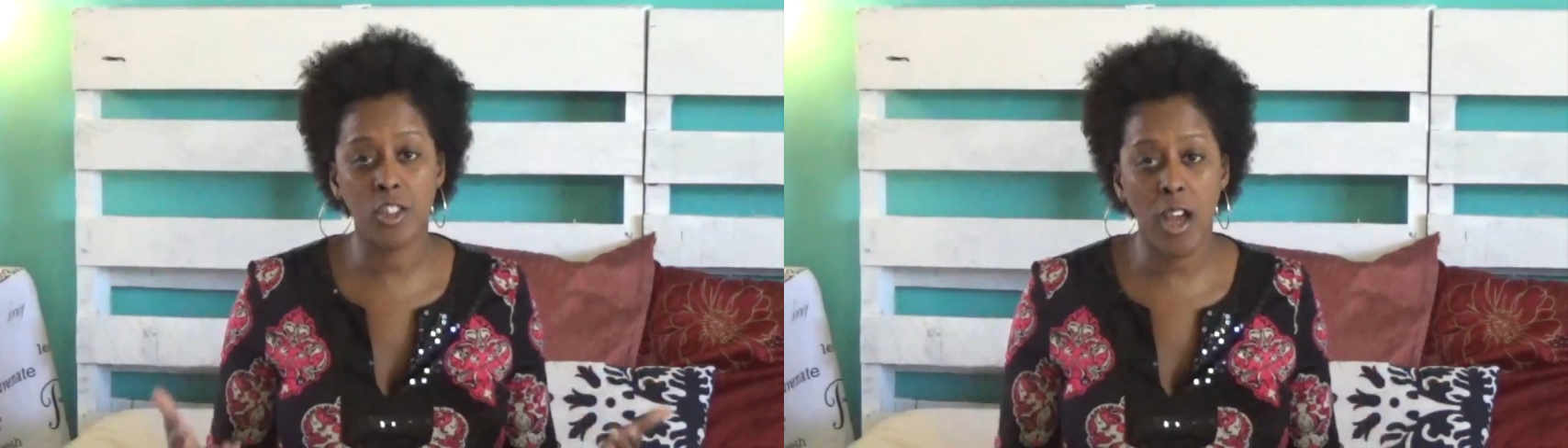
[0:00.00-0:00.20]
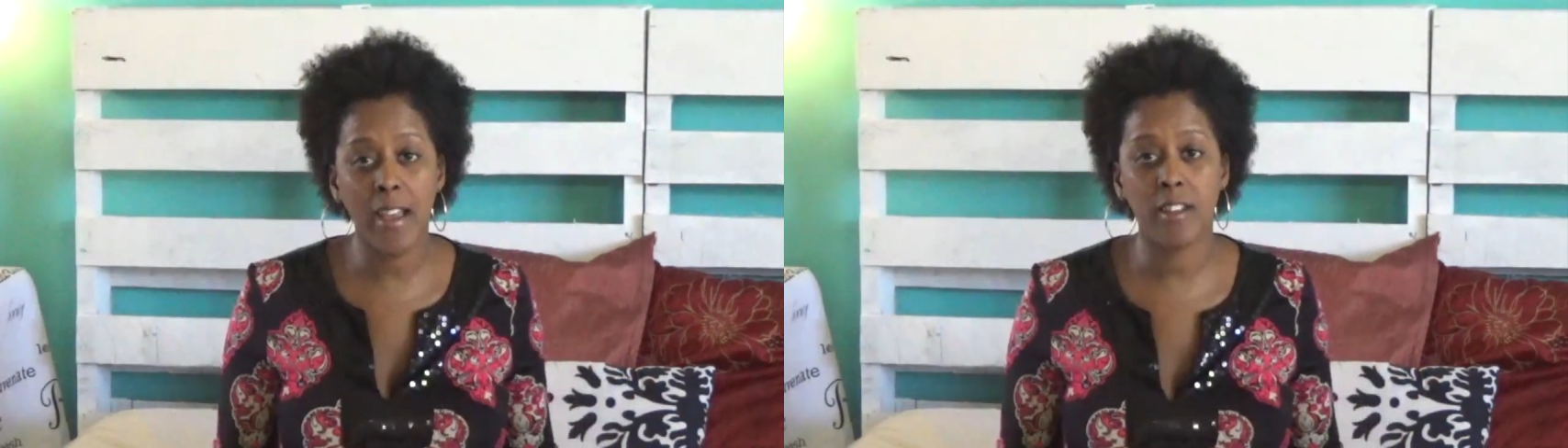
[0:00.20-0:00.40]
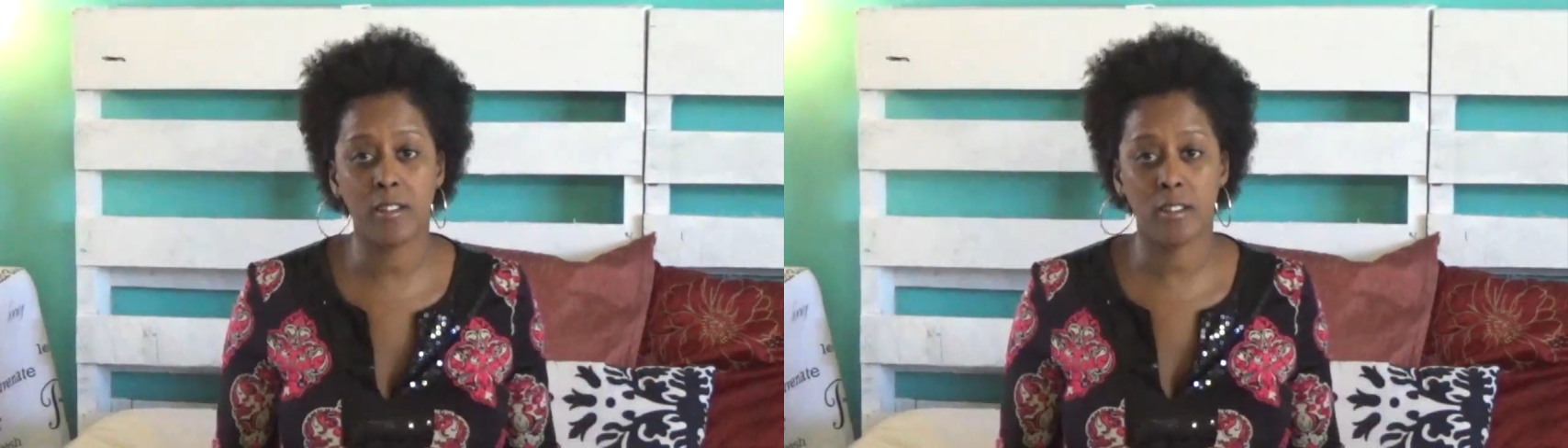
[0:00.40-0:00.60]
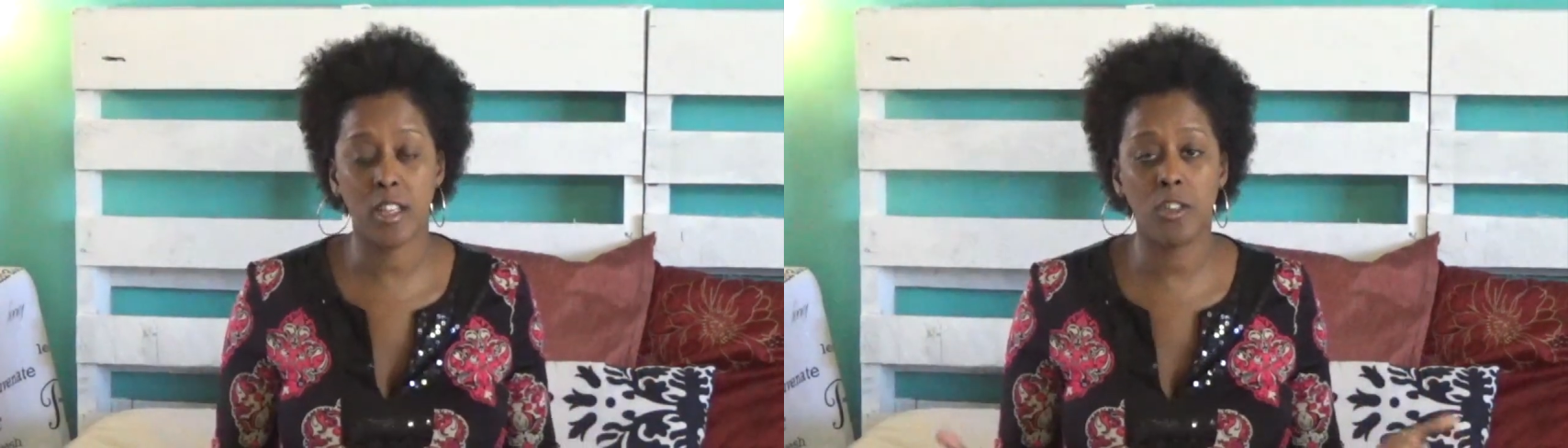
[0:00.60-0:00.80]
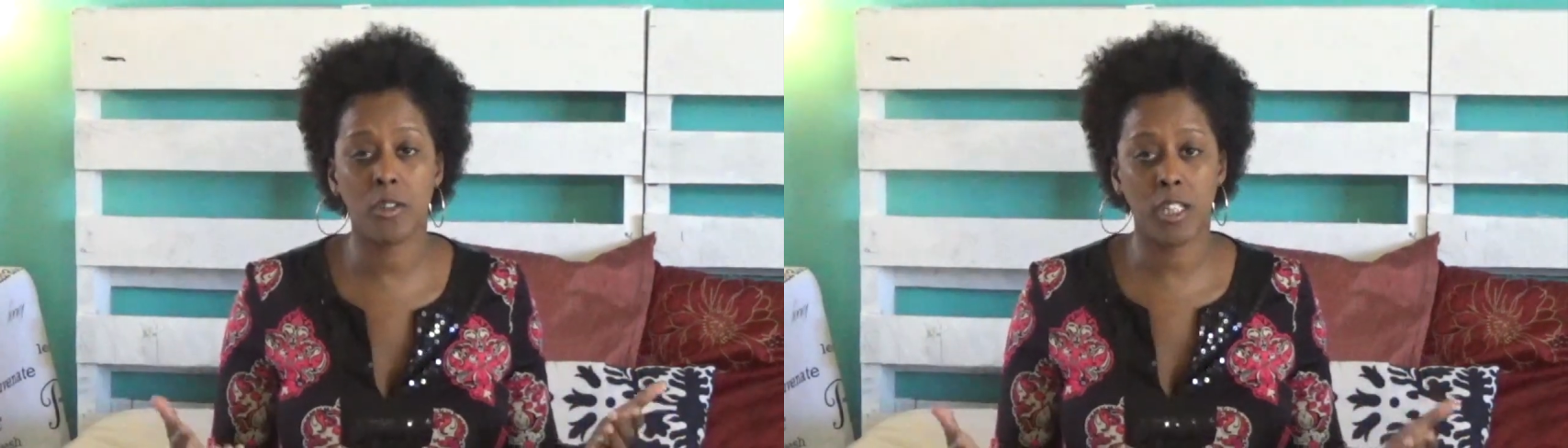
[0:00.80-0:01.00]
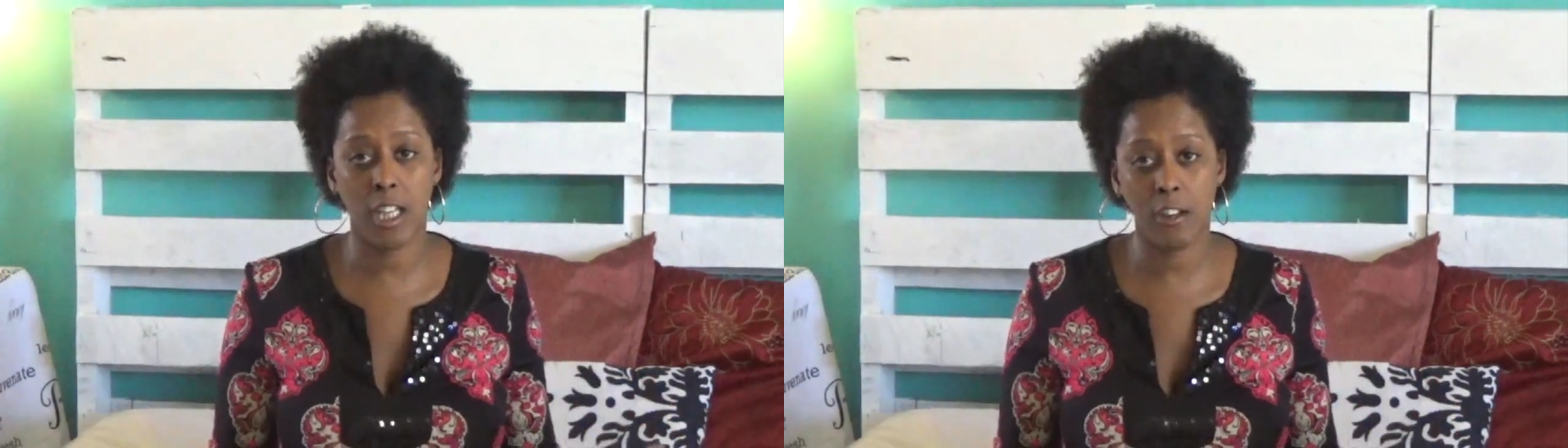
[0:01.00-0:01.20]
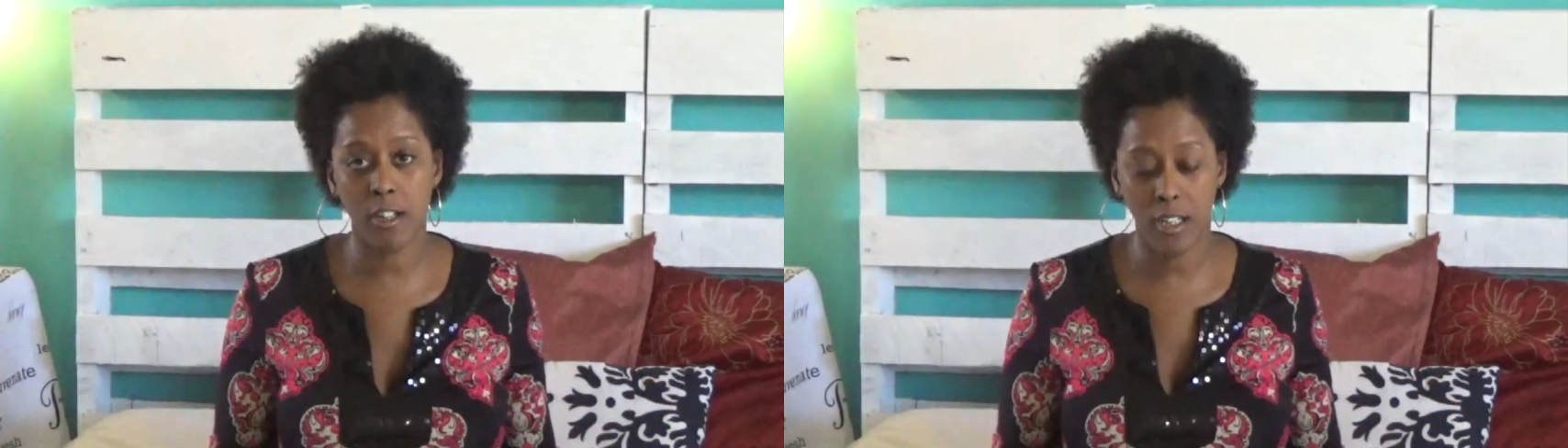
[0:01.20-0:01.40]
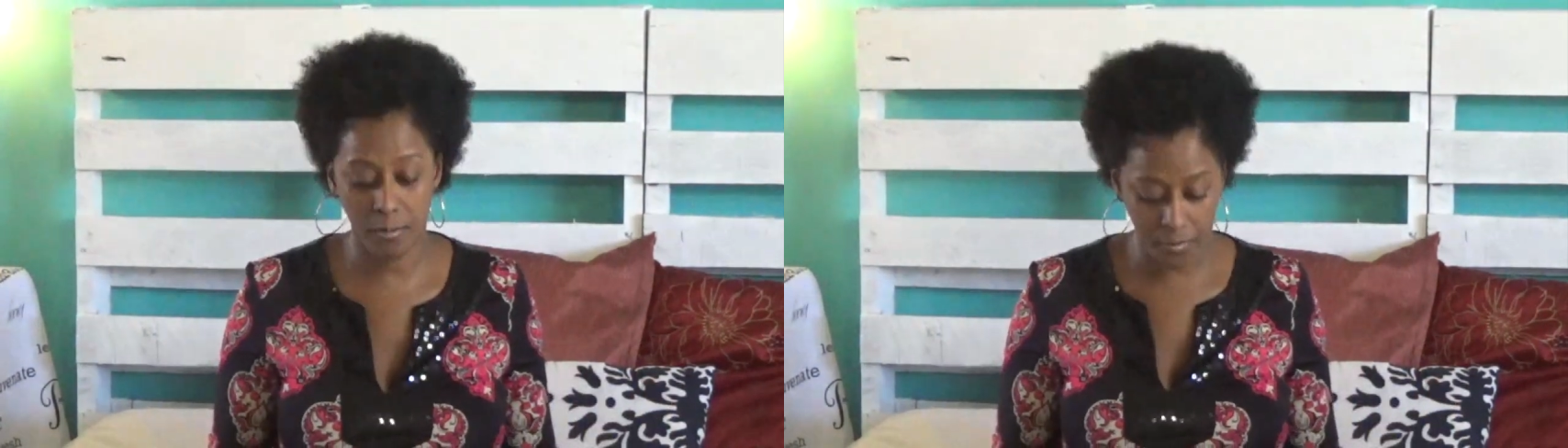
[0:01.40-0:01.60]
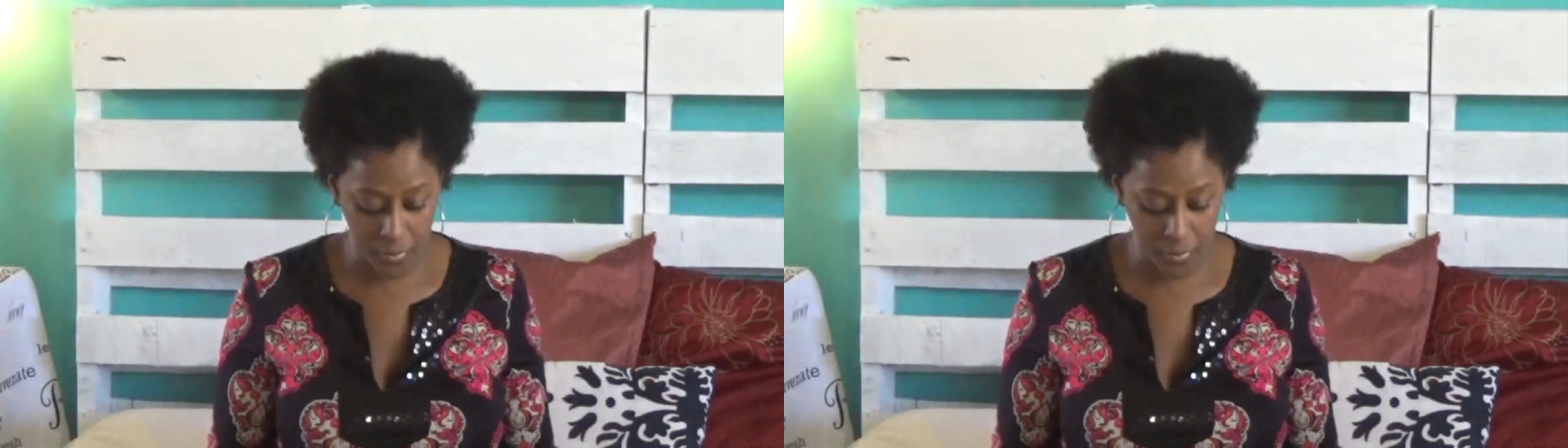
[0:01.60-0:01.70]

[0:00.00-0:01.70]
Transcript: child that you're carrying.